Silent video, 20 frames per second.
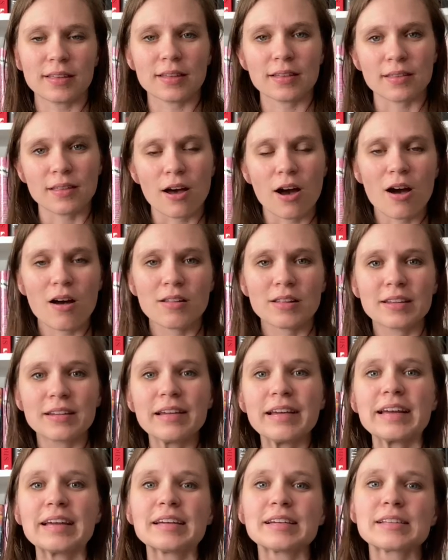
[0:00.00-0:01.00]
the
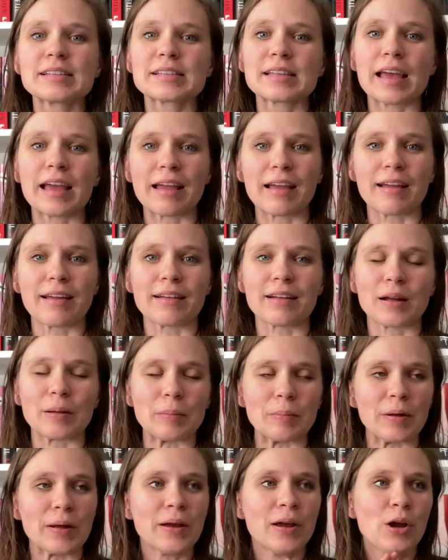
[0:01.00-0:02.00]
holidays, and
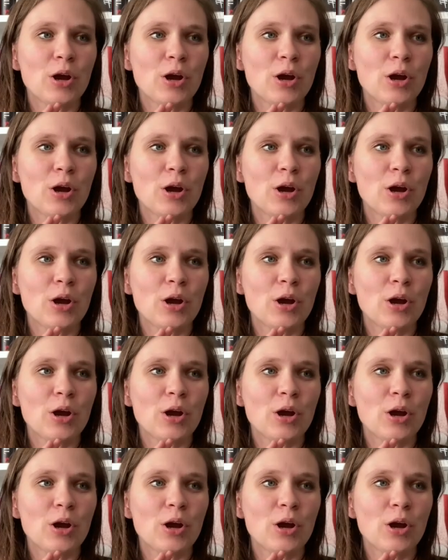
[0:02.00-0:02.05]
I'm